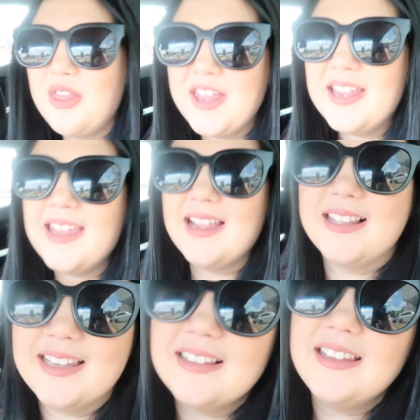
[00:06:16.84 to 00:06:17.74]
thinking
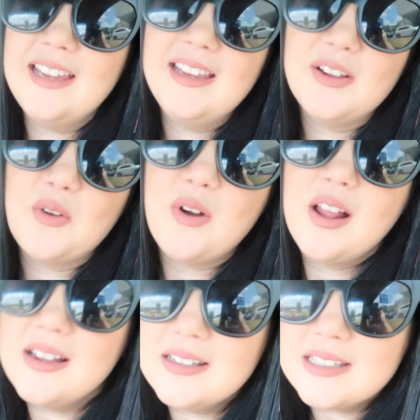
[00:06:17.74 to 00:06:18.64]
clearly. There's right? a
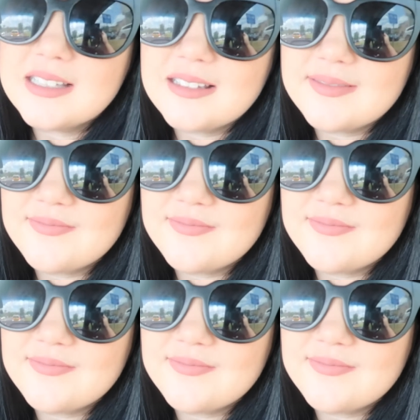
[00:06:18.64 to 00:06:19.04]
pregnancy car